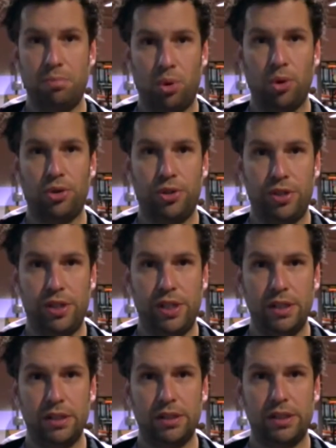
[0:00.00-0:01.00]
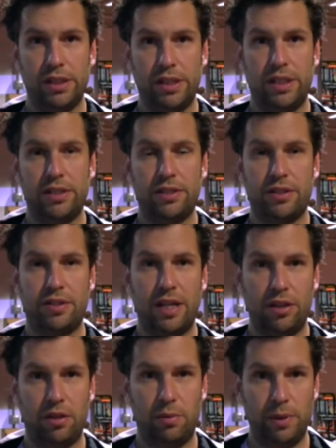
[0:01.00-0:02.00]
important here is
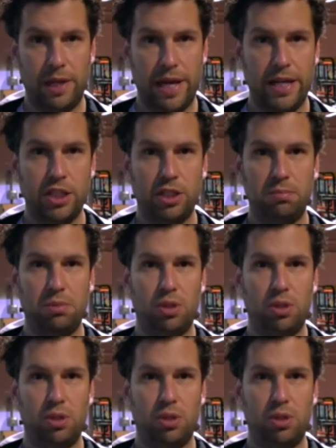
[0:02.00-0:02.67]
that the relation